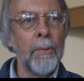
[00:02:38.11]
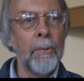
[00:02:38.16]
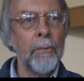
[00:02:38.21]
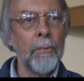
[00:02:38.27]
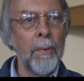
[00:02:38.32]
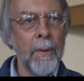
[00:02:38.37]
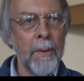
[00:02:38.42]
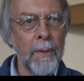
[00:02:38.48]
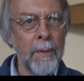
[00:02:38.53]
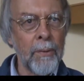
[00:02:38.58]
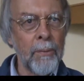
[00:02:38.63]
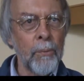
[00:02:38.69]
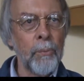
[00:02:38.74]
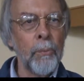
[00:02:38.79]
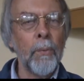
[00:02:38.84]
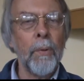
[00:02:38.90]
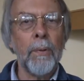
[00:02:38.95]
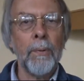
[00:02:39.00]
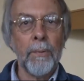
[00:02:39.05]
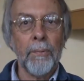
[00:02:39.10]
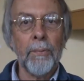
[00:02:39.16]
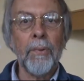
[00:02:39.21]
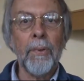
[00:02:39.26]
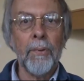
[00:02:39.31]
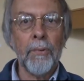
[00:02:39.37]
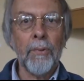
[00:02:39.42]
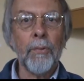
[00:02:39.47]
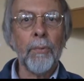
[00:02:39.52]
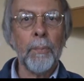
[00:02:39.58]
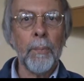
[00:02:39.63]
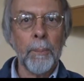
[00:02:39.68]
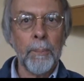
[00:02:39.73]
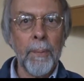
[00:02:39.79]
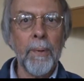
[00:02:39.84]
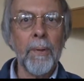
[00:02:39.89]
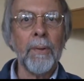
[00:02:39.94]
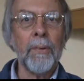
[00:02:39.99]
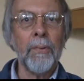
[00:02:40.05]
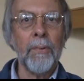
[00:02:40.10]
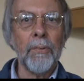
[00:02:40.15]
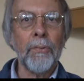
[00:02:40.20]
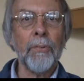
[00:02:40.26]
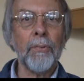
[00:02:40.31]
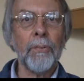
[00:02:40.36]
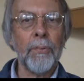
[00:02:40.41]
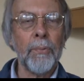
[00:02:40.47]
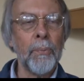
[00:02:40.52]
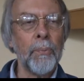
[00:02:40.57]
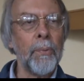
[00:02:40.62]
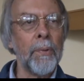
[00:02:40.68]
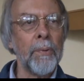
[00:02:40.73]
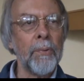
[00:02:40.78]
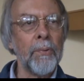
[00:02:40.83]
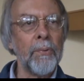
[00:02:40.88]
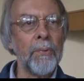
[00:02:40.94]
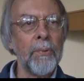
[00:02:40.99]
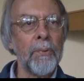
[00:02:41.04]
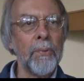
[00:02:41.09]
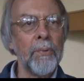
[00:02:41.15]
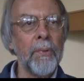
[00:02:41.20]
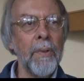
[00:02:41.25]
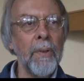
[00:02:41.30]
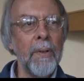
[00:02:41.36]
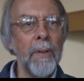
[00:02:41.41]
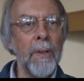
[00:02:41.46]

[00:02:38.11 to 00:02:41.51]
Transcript: training Waldorf teachers, preparing teachers for Waldorf schools.